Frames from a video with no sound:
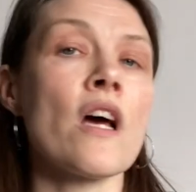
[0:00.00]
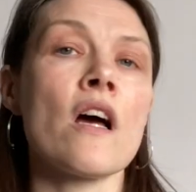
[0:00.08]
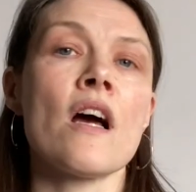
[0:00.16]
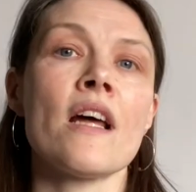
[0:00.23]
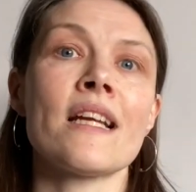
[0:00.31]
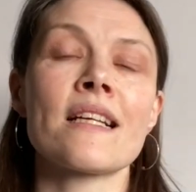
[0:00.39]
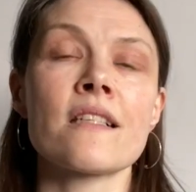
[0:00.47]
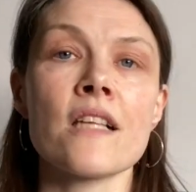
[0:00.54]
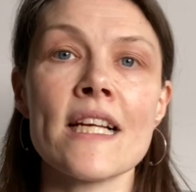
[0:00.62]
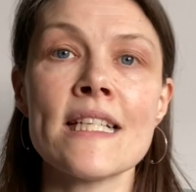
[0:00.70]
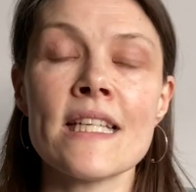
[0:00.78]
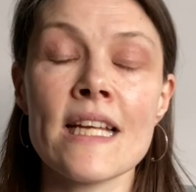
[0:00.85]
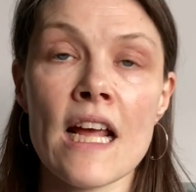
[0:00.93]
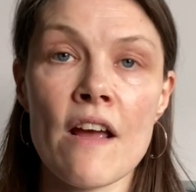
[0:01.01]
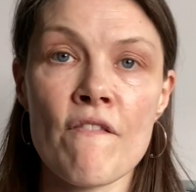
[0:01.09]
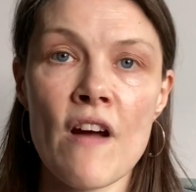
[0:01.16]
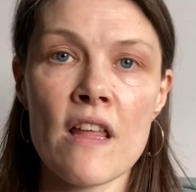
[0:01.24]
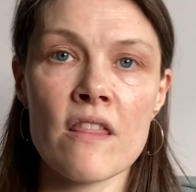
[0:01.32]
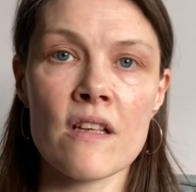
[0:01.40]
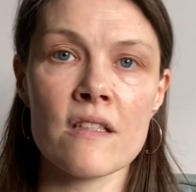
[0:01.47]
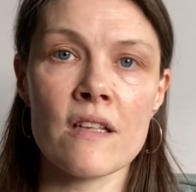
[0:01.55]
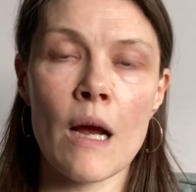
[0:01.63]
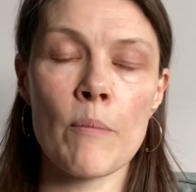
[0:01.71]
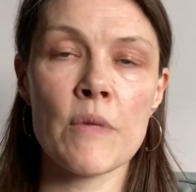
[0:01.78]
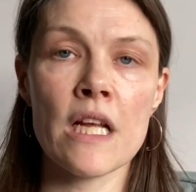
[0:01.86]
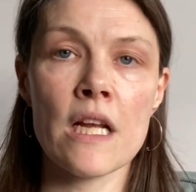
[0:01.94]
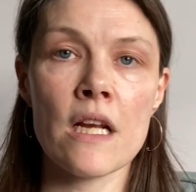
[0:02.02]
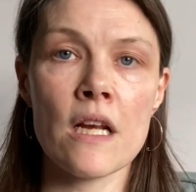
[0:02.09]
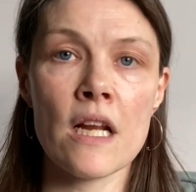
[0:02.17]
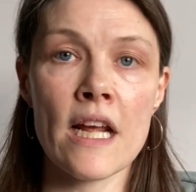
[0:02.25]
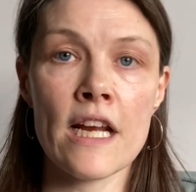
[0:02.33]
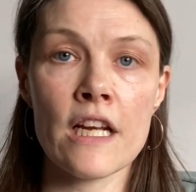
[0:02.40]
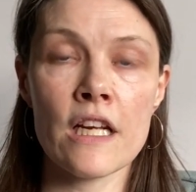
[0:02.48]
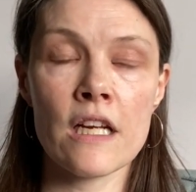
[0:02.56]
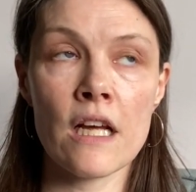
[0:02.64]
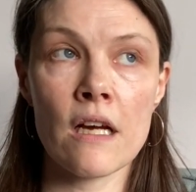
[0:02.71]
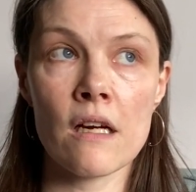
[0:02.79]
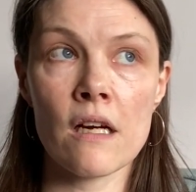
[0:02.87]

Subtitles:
an exciting event that's happening in